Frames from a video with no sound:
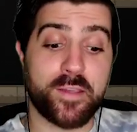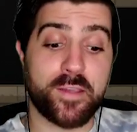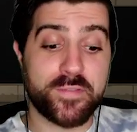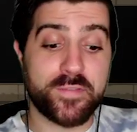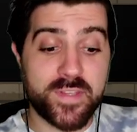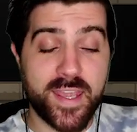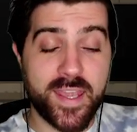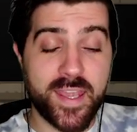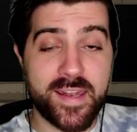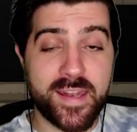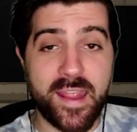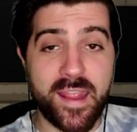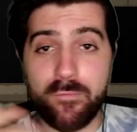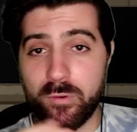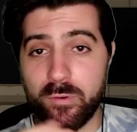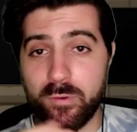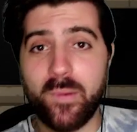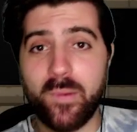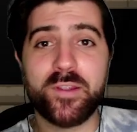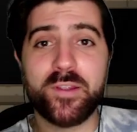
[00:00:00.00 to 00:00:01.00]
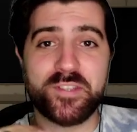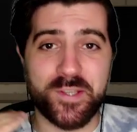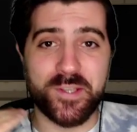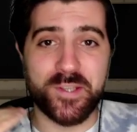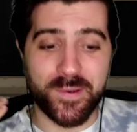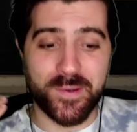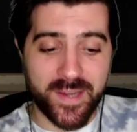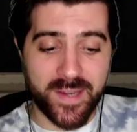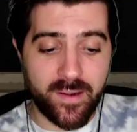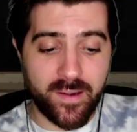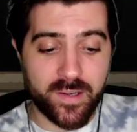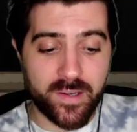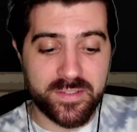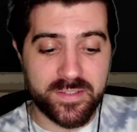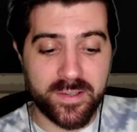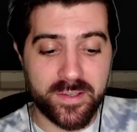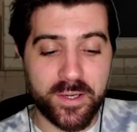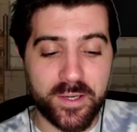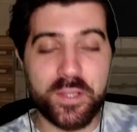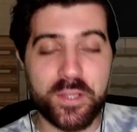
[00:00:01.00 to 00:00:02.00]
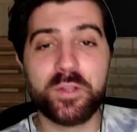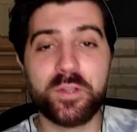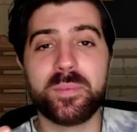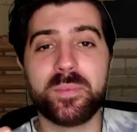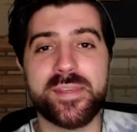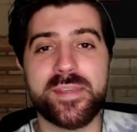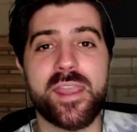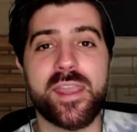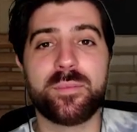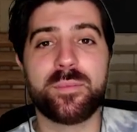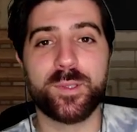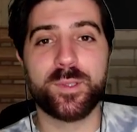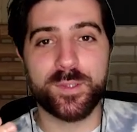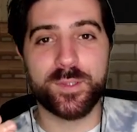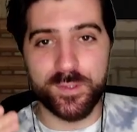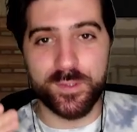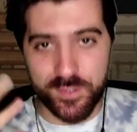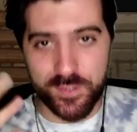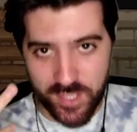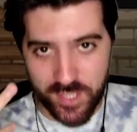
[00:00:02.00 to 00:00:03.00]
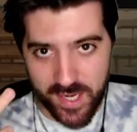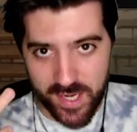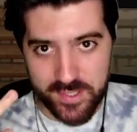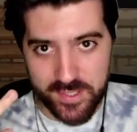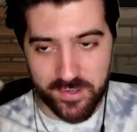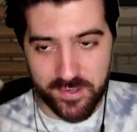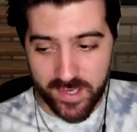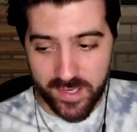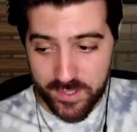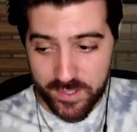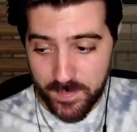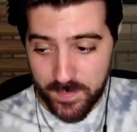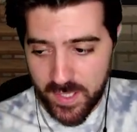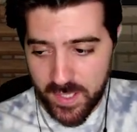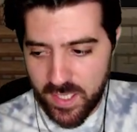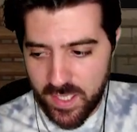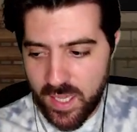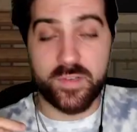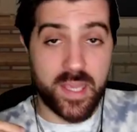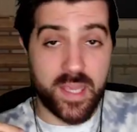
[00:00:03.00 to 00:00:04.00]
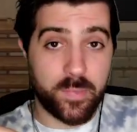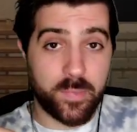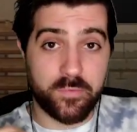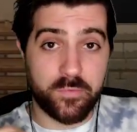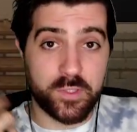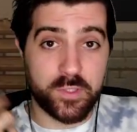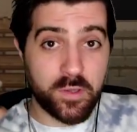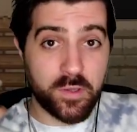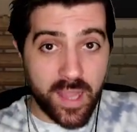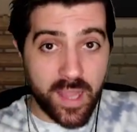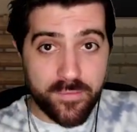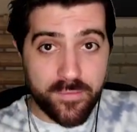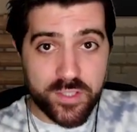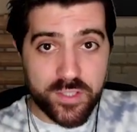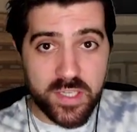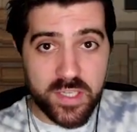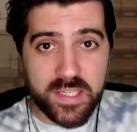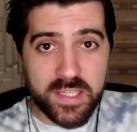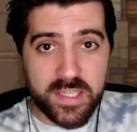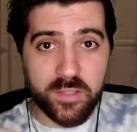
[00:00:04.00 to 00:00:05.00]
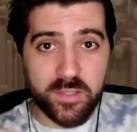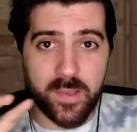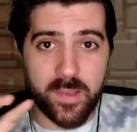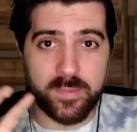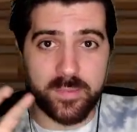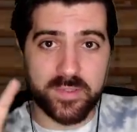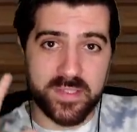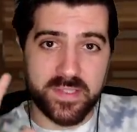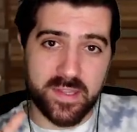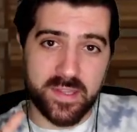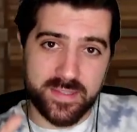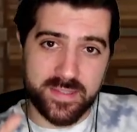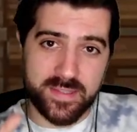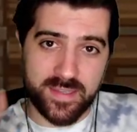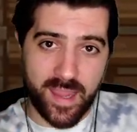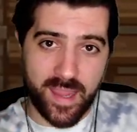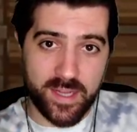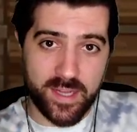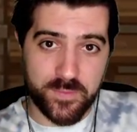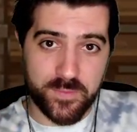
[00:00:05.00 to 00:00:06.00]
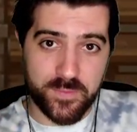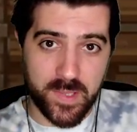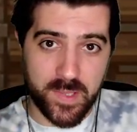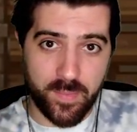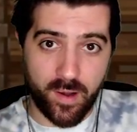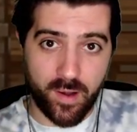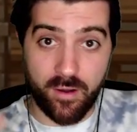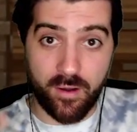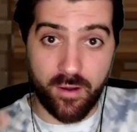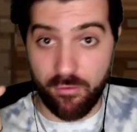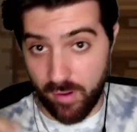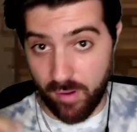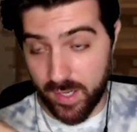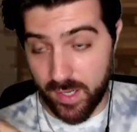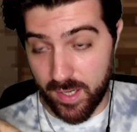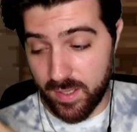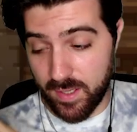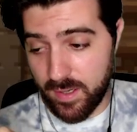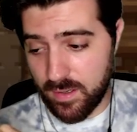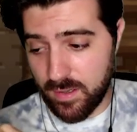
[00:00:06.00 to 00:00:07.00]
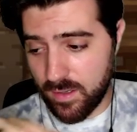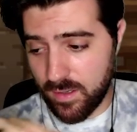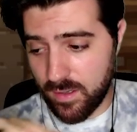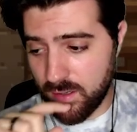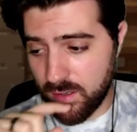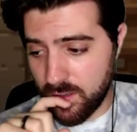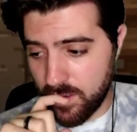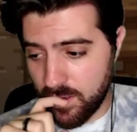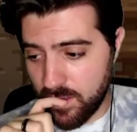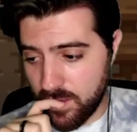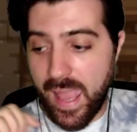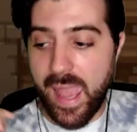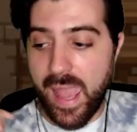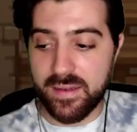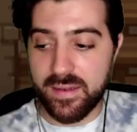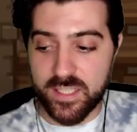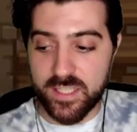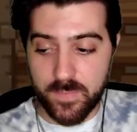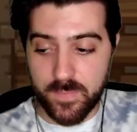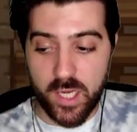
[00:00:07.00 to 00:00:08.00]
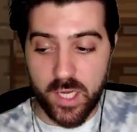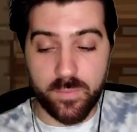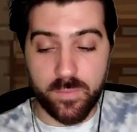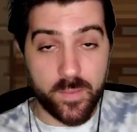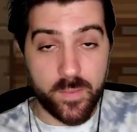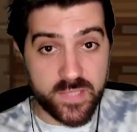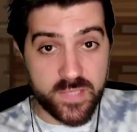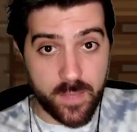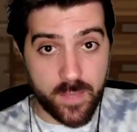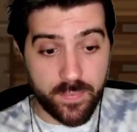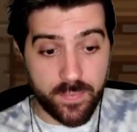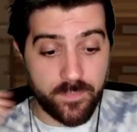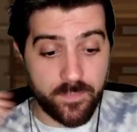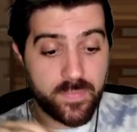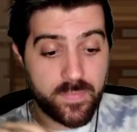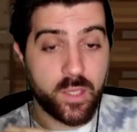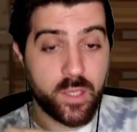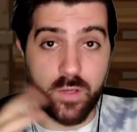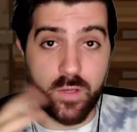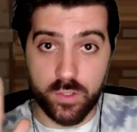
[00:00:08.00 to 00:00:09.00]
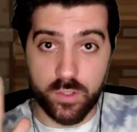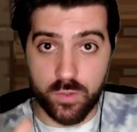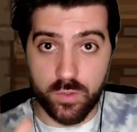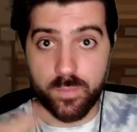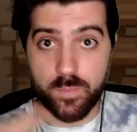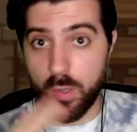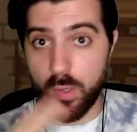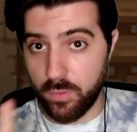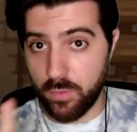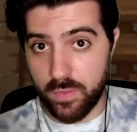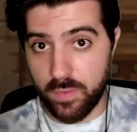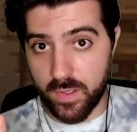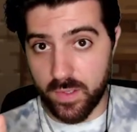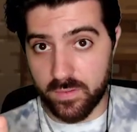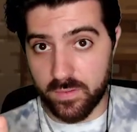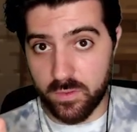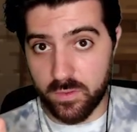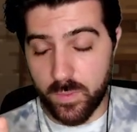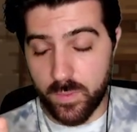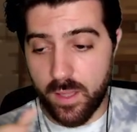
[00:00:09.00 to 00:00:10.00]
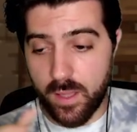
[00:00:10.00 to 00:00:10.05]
I've said, everywhere you see your character, you'll be able to change your HP. For example, if you don't have a sheet, you'll be able to see this HP bar right here, and this menu pops up. You can do both things as